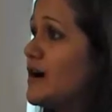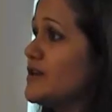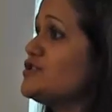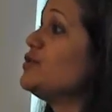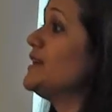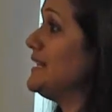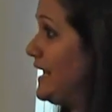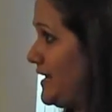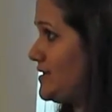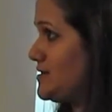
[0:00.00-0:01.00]
targets you can
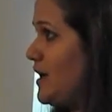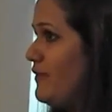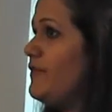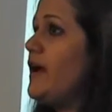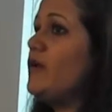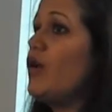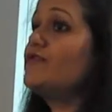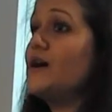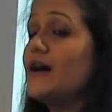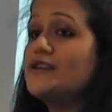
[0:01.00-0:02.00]
get where off
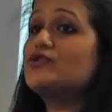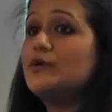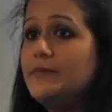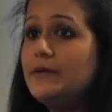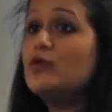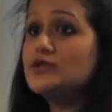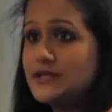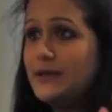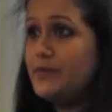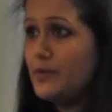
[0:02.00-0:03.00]
targets could be
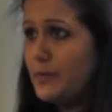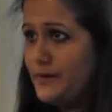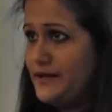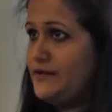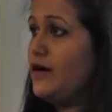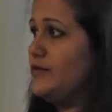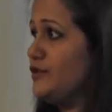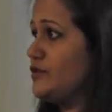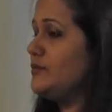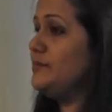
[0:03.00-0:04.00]
mostly probably
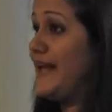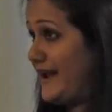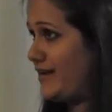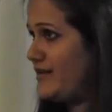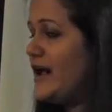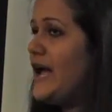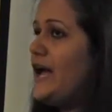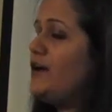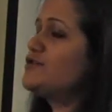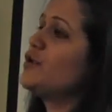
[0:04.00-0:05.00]
you know there
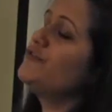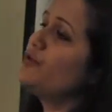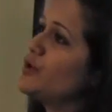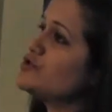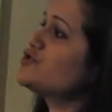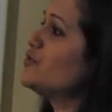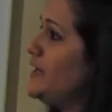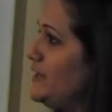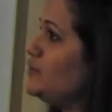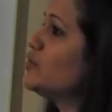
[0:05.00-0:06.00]
so if you want to
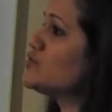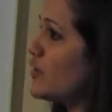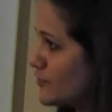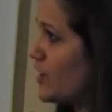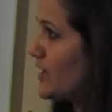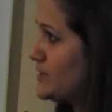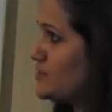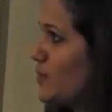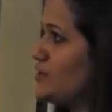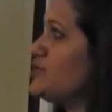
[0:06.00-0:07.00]
screen those off
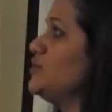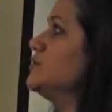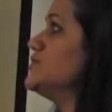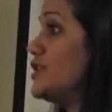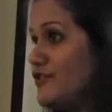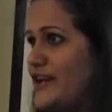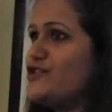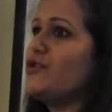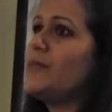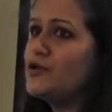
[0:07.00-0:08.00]
targets once you generate
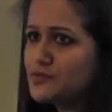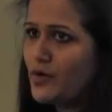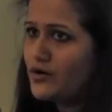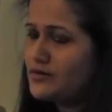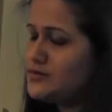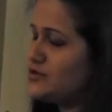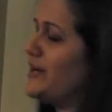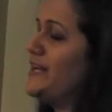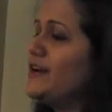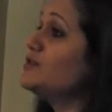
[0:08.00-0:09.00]
your mouse models or
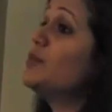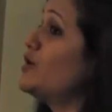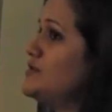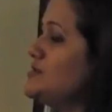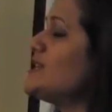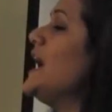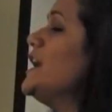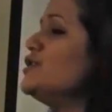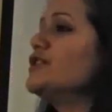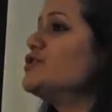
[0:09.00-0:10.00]
any other models
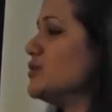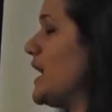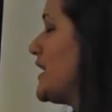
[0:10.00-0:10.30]
you can do